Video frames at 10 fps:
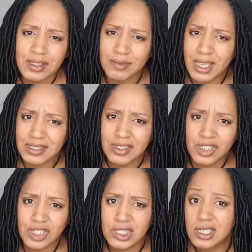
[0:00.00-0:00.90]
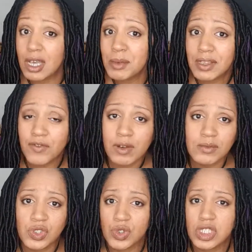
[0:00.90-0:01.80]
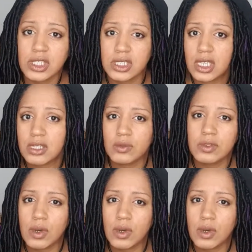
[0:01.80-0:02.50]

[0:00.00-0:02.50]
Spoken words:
these messages coming from sources that you